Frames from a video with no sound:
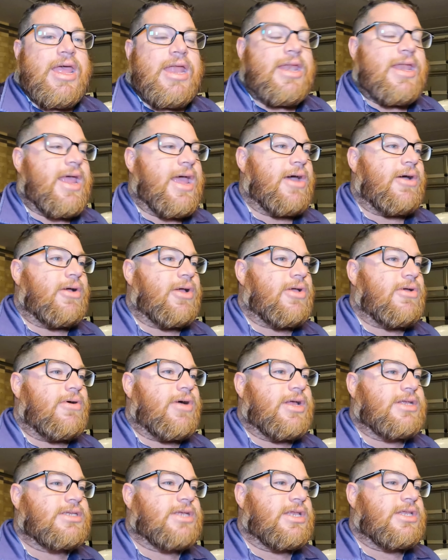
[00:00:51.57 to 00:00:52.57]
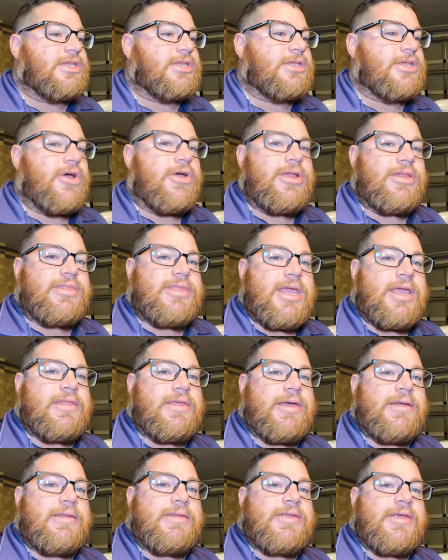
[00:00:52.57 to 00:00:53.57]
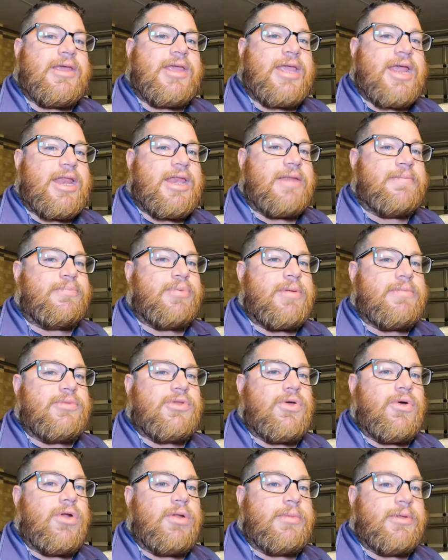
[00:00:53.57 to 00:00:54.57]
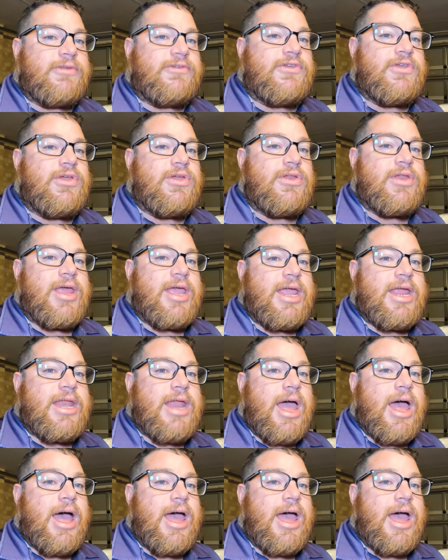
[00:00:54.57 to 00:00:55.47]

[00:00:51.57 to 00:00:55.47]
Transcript: Now guys, don't think that to get into brim tournaments you need